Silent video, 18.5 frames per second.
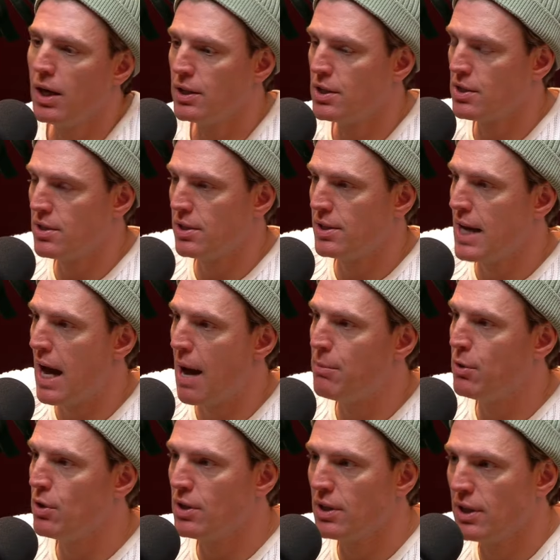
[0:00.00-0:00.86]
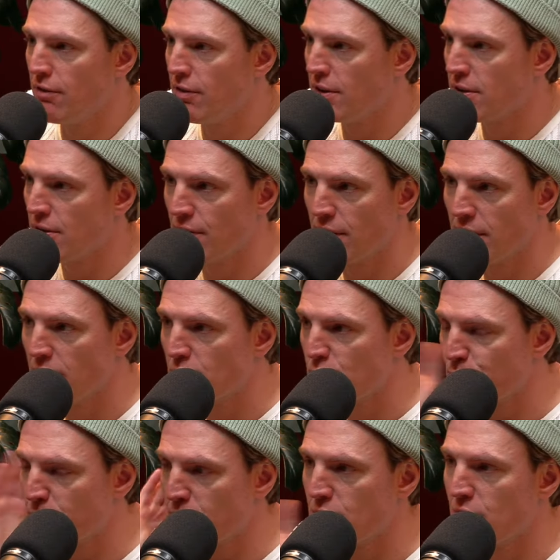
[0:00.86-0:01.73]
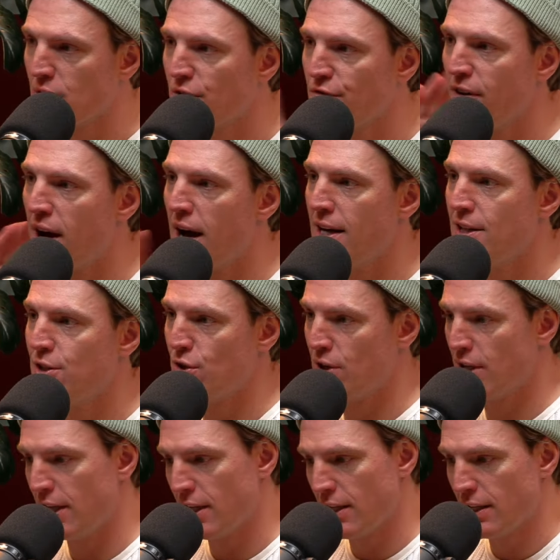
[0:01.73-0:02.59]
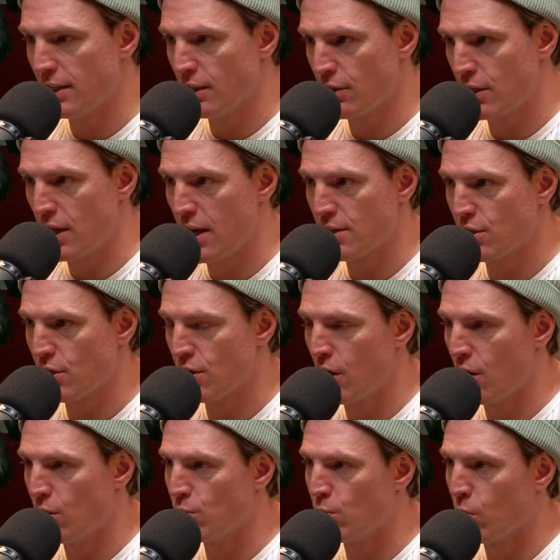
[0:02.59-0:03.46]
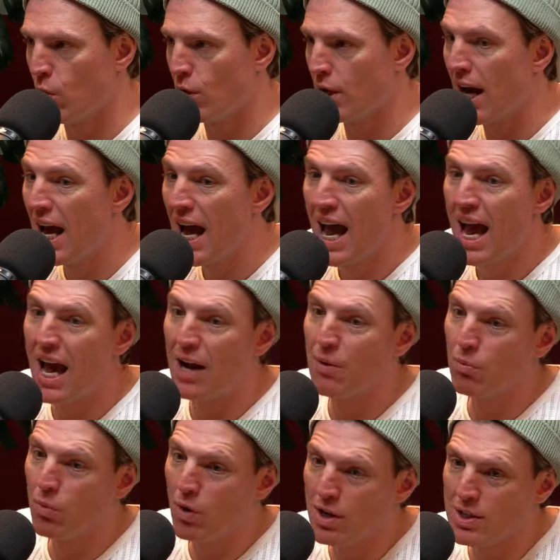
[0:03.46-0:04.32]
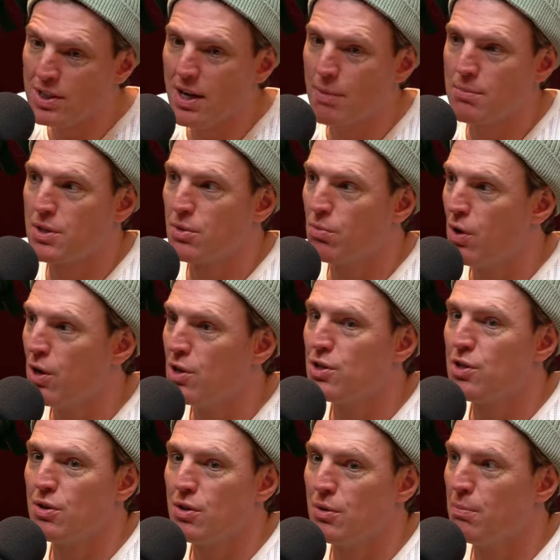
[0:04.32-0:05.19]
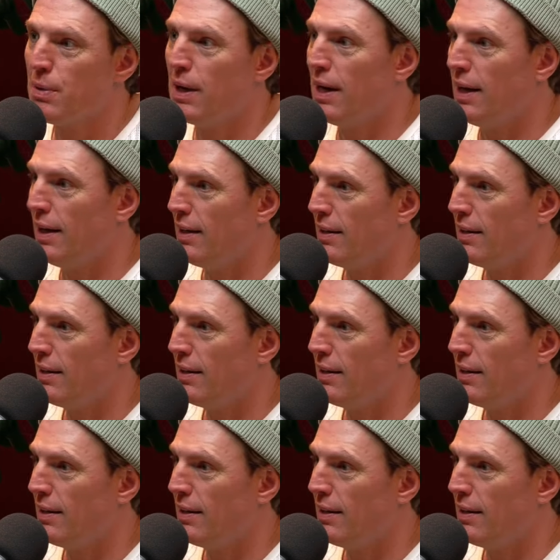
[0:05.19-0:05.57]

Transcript: just a tap. You can give yourself a little spritz on the face. You can get a little glass of cold water, mm -hmm. and mm-hmm. worst comes to worst, you can pee.